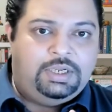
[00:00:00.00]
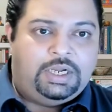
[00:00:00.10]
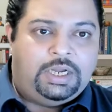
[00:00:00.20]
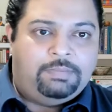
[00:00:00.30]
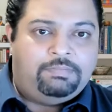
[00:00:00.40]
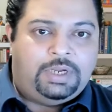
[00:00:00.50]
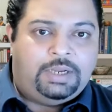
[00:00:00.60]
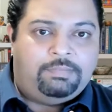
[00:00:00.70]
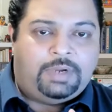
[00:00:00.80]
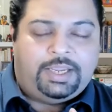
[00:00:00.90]

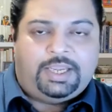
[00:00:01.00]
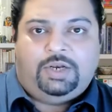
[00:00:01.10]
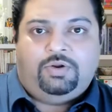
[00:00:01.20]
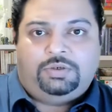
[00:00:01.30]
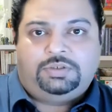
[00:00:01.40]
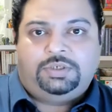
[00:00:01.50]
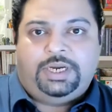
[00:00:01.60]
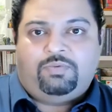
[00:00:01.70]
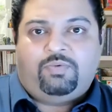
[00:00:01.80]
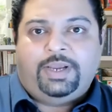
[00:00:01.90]
I cannot
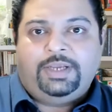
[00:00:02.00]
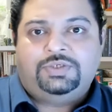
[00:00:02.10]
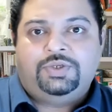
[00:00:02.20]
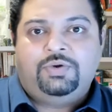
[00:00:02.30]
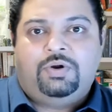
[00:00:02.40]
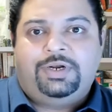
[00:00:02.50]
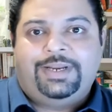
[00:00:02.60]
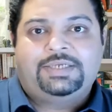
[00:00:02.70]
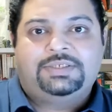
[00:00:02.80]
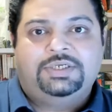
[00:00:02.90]
advise you on
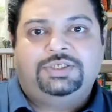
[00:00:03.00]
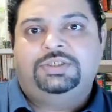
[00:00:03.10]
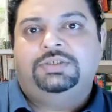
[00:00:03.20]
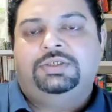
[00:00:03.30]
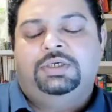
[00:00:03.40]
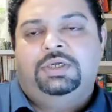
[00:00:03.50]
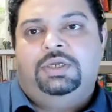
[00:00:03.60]
taxation.